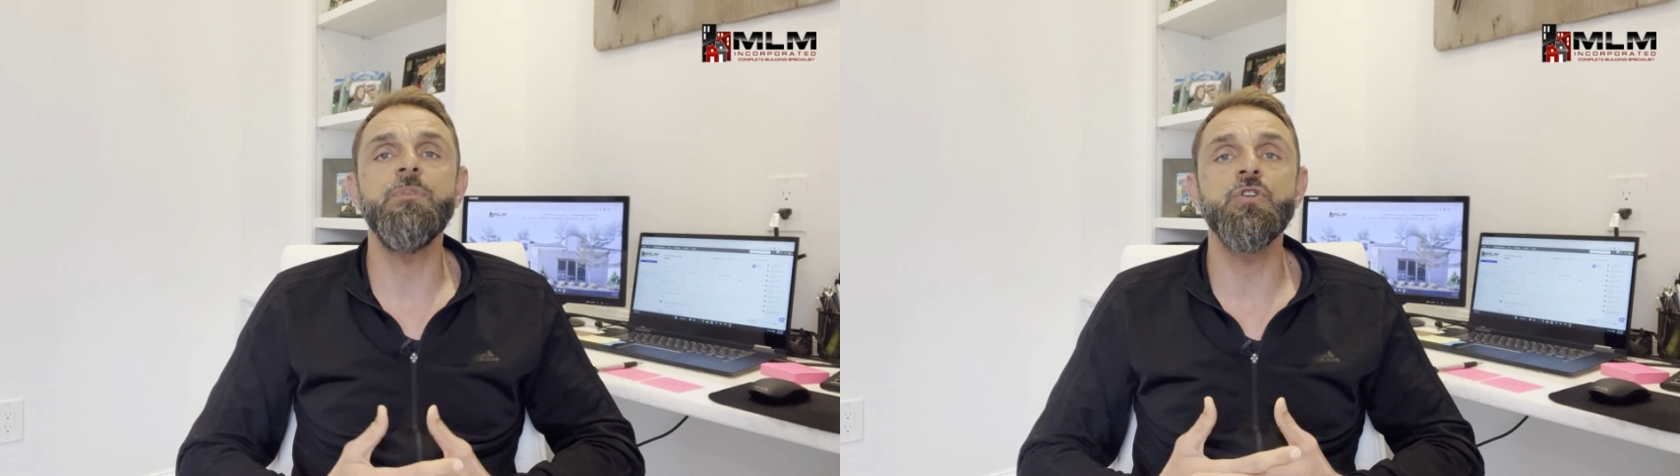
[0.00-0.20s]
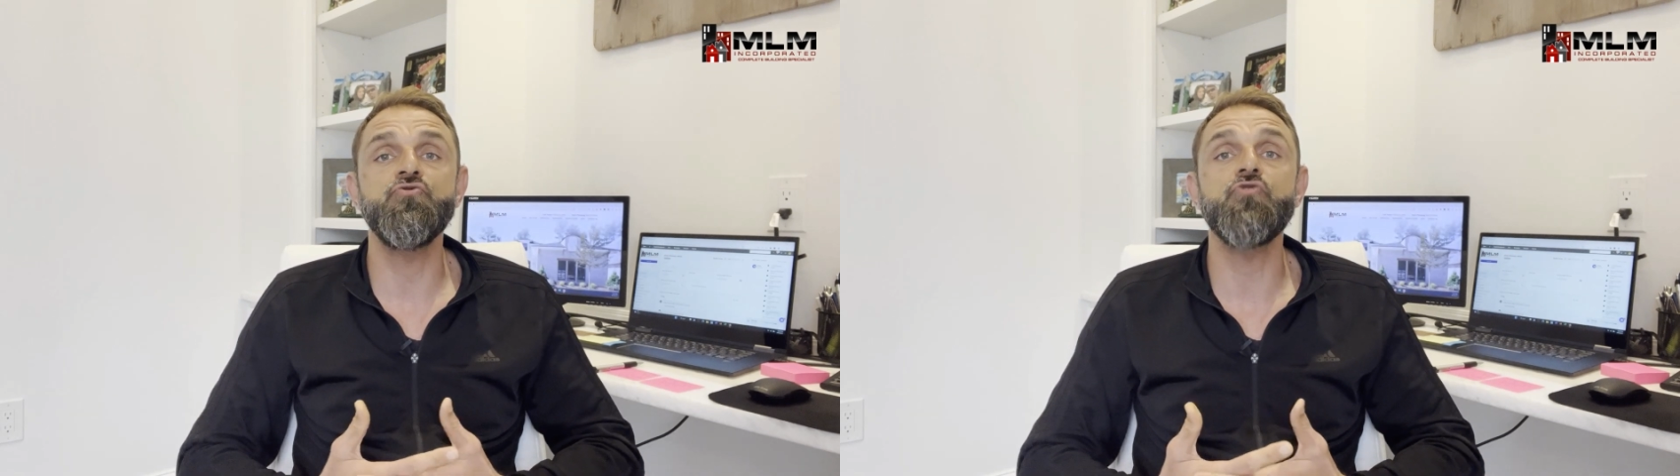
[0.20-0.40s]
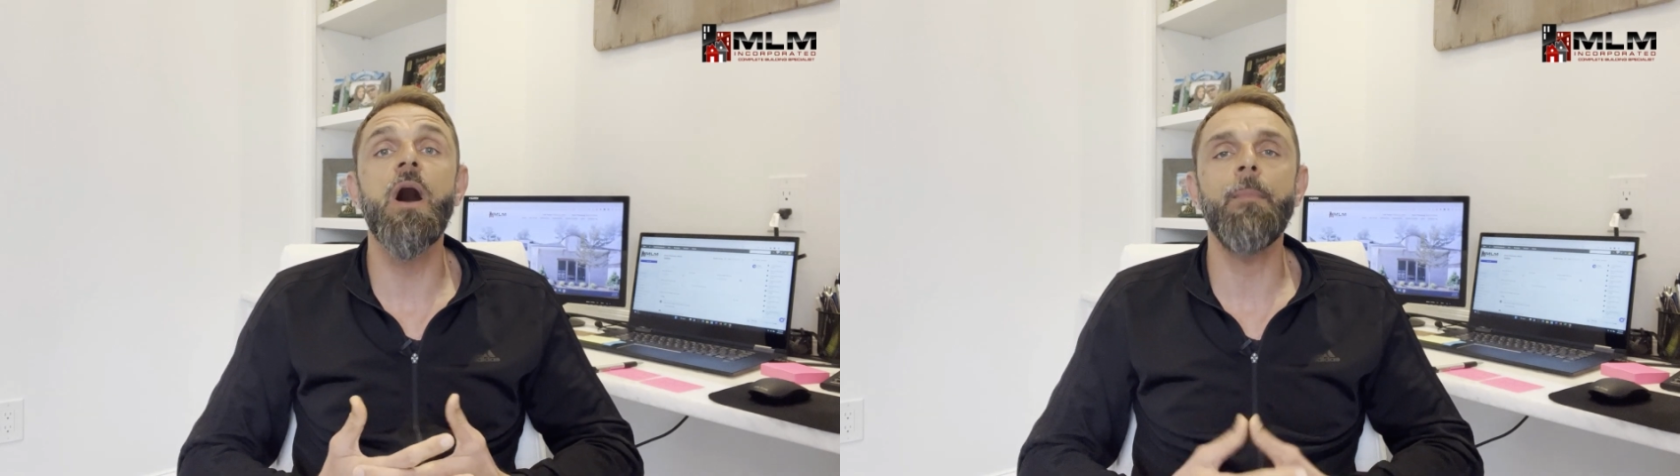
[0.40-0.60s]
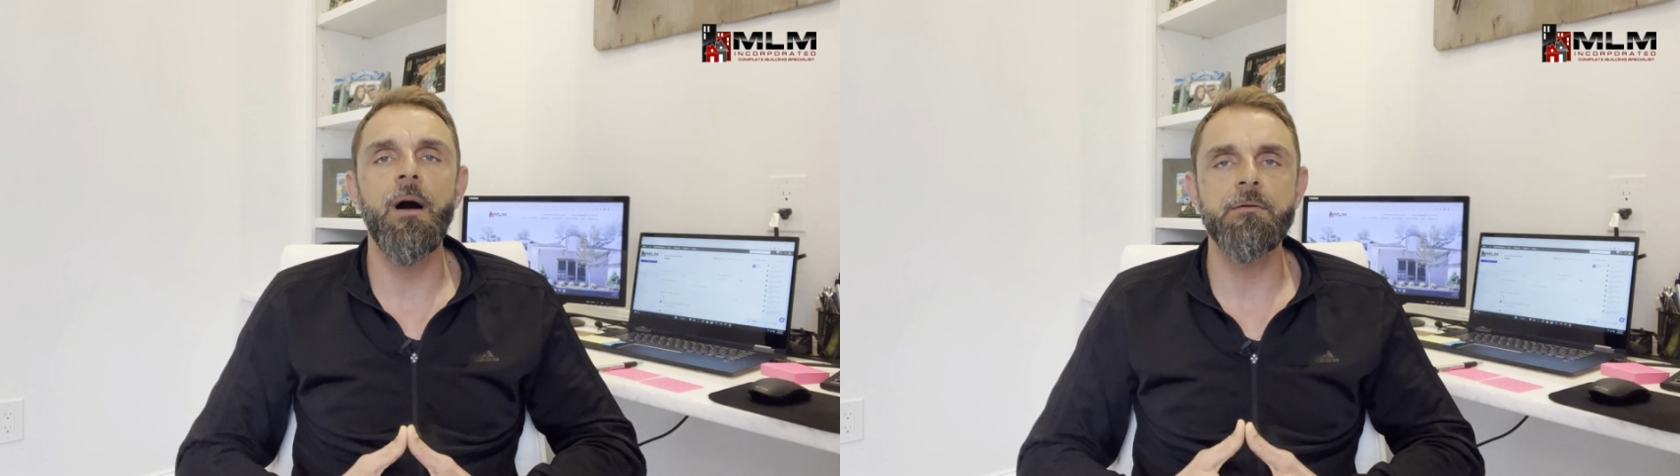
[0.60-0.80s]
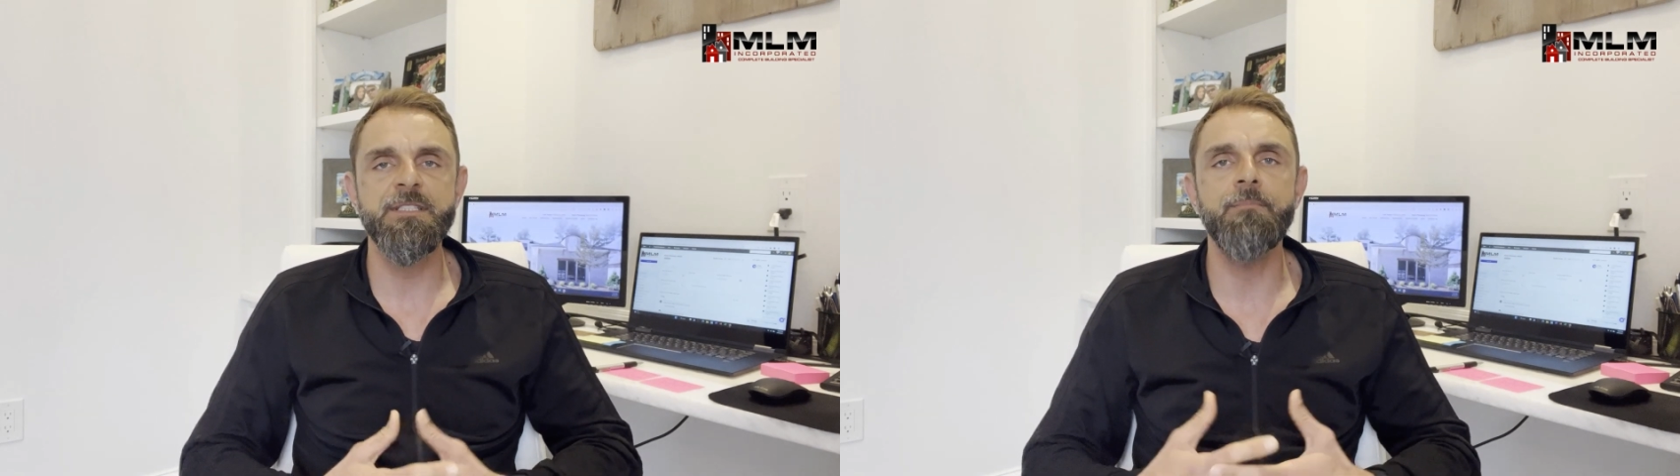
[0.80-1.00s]

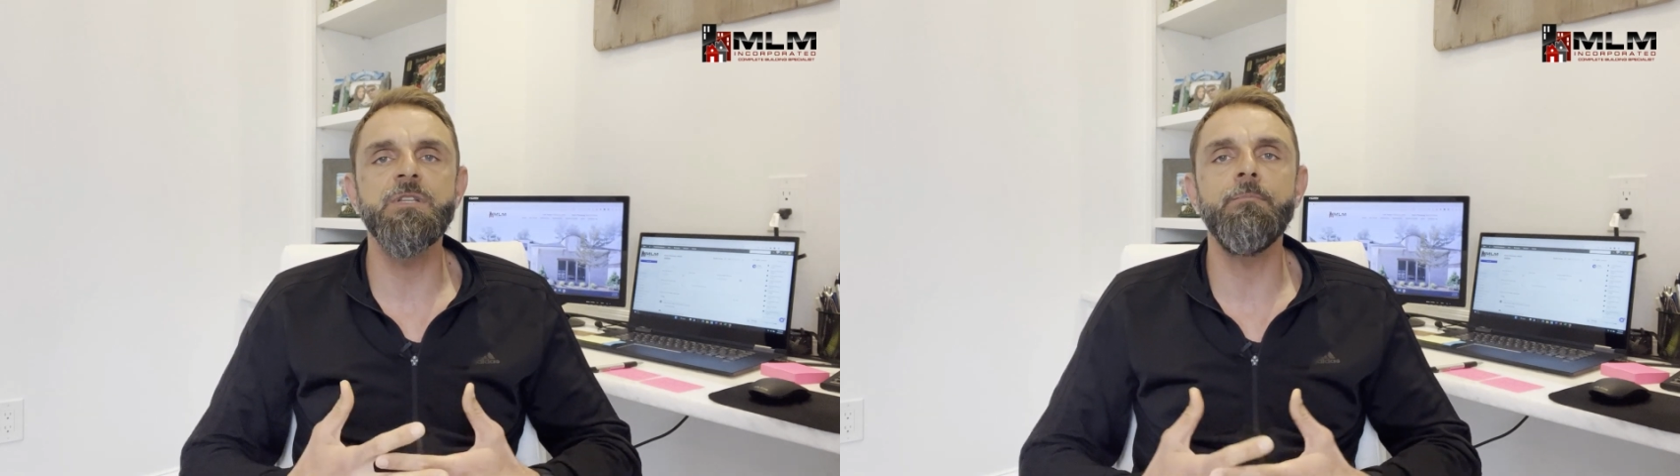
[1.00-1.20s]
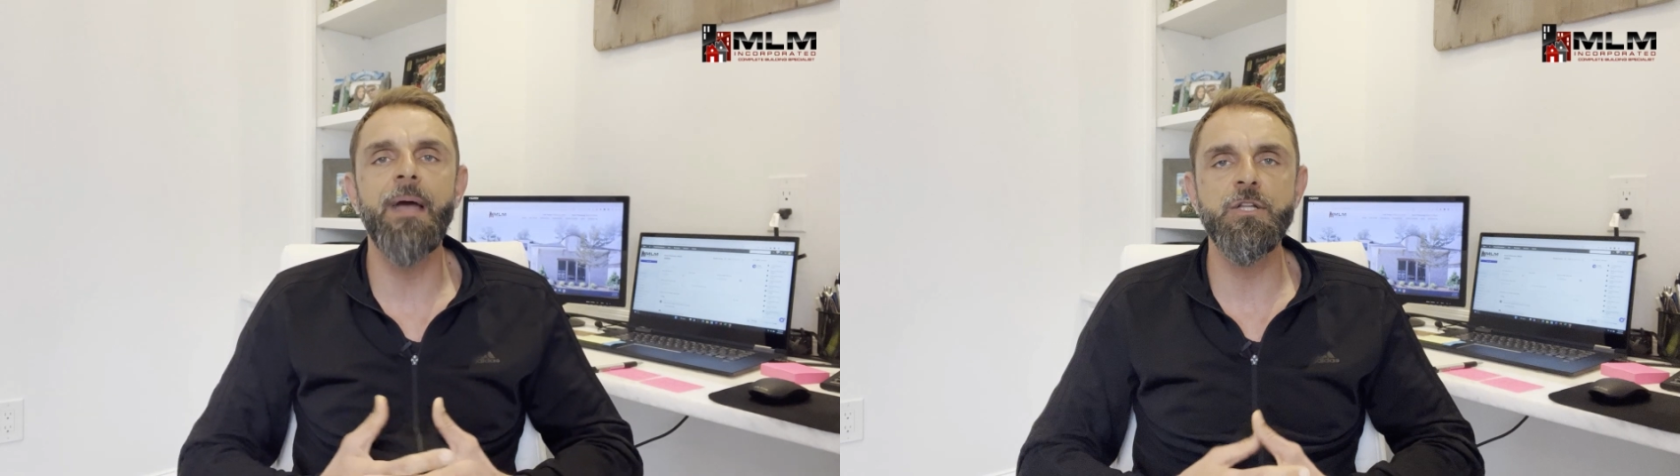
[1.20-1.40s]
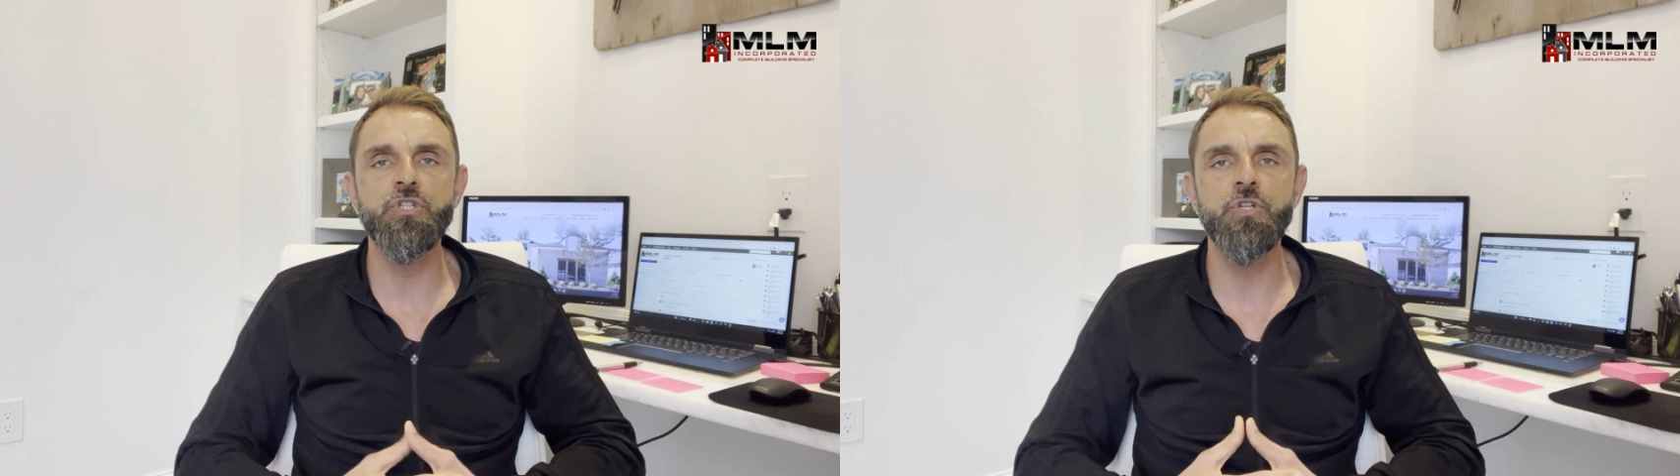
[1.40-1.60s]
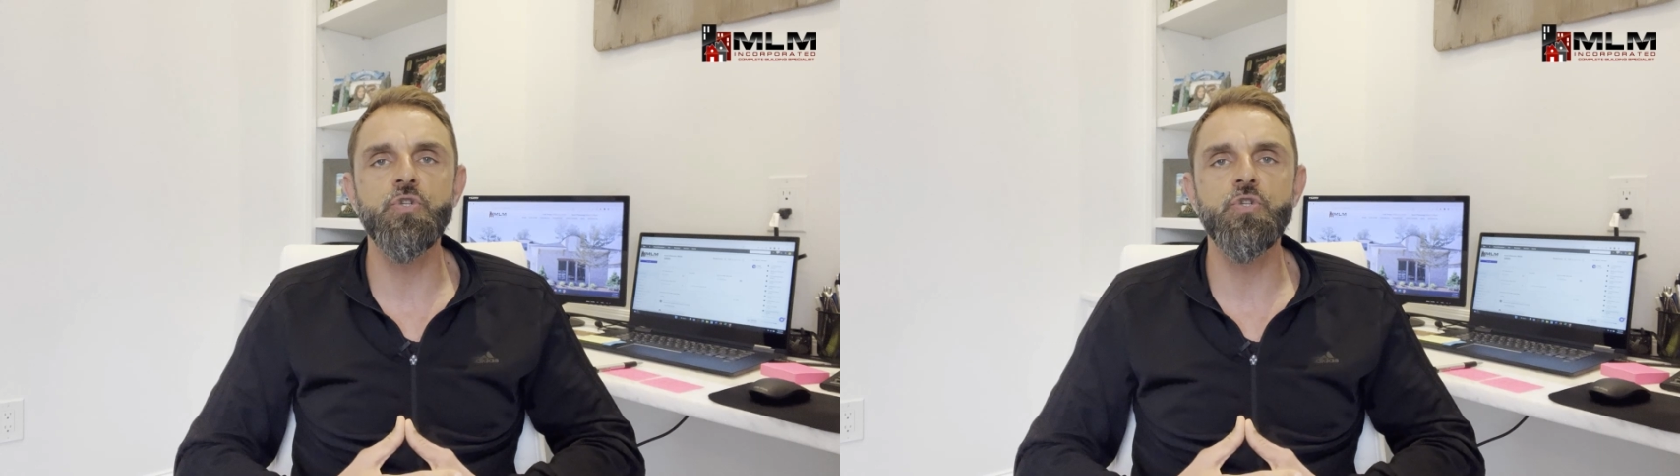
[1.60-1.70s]
drama, some dimension